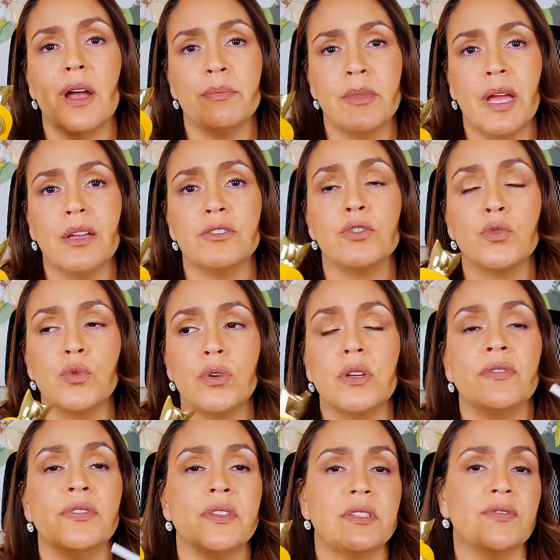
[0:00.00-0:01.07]
I'm not sure
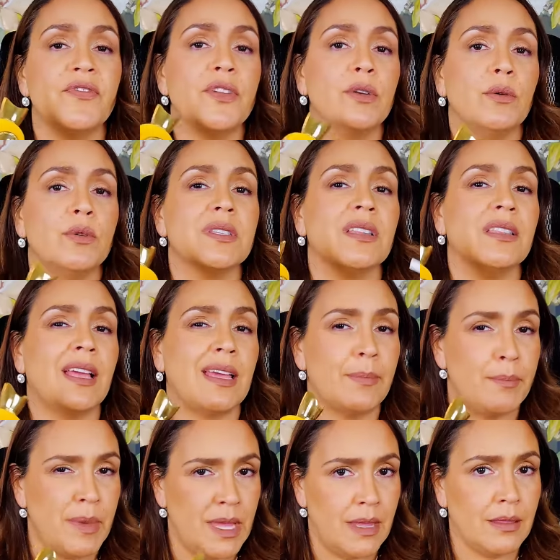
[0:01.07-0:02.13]
if this feels like
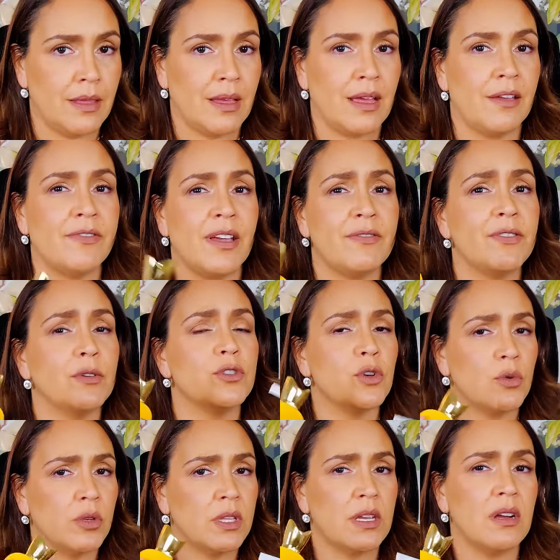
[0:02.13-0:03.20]
me, like if I feel
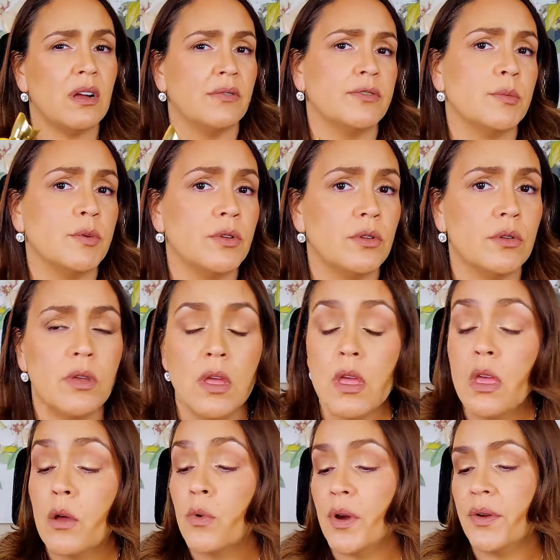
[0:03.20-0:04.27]
totally comfortable
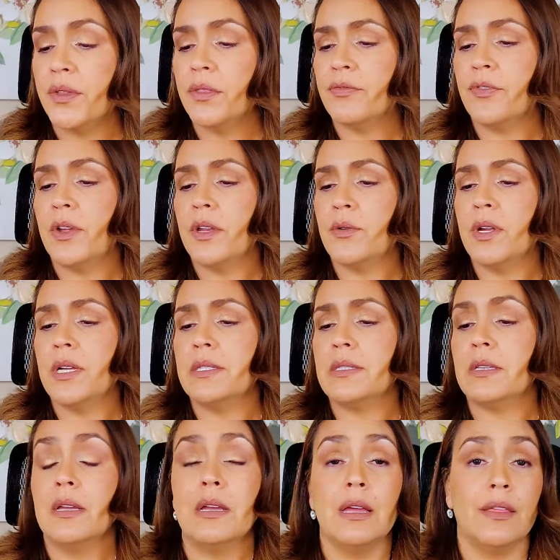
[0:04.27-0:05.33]
wearing the fragrance.